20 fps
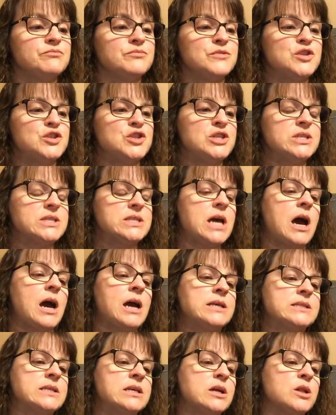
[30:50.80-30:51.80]
She
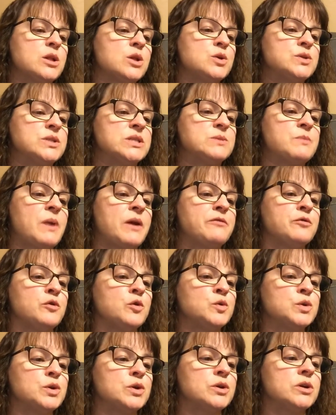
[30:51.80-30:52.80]
sighs and closes my
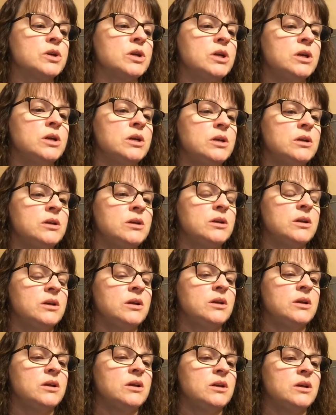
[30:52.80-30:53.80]
folder.
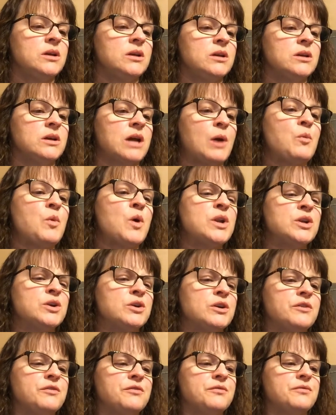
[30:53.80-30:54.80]
I wonder
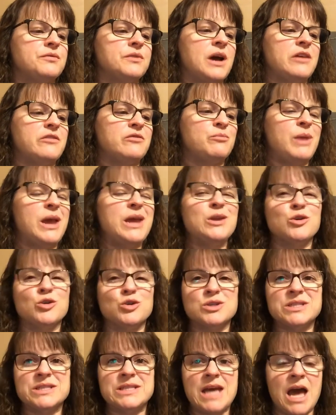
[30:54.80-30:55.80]
if I've made her
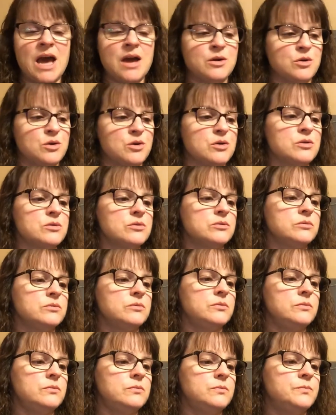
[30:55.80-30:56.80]
sadder.
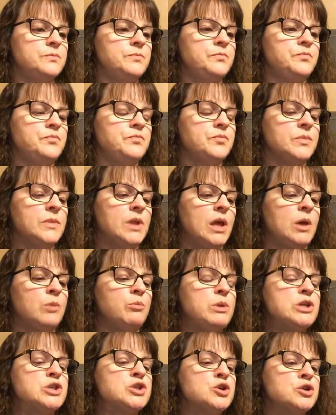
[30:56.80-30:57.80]

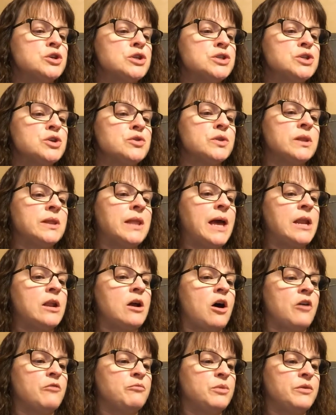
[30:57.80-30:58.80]
Be sure to turn the light
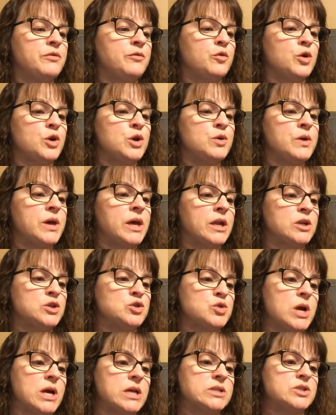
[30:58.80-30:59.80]
off before you get
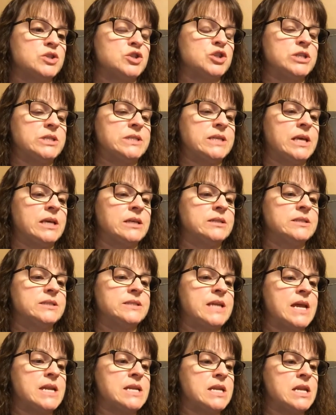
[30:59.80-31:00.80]
undressed, she says,
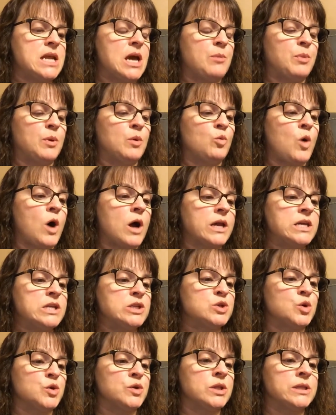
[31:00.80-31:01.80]
standing up and walking
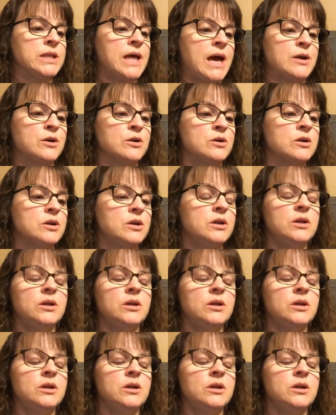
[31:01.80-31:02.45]
toward the ladder.